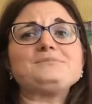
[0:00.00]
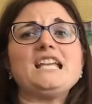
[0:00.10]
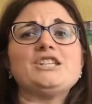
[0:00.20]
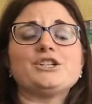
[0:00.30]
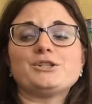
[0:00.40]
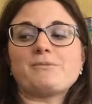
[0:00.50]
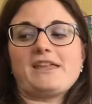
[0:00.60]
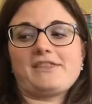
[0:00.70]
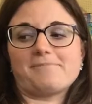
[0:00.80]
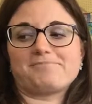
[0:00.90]
and you're going to
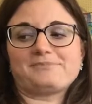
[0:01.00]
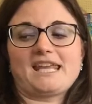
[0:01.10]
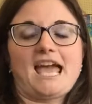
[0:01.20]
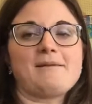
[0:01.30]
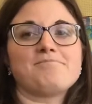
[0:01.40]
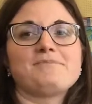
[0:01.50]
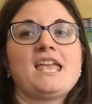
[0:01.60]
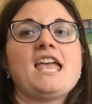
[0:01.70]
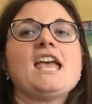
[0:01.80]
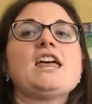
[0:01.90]
write them. Okay?
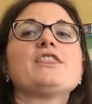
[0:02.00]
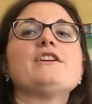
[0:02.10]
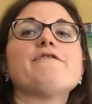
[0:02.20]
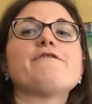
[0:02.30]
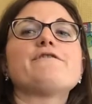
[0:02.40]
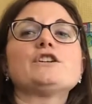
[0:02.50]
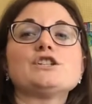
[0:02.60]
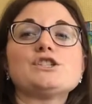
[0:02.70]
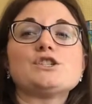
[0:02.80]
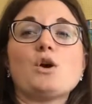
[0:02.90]
The
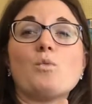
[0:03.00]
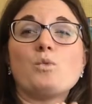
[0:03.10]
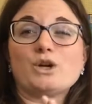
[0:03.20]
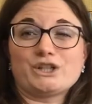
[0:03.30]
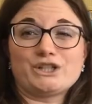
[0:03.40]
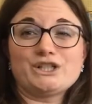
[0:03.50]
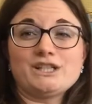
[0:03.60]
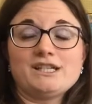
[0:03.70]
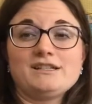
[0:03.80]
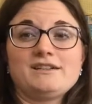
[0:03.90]
first word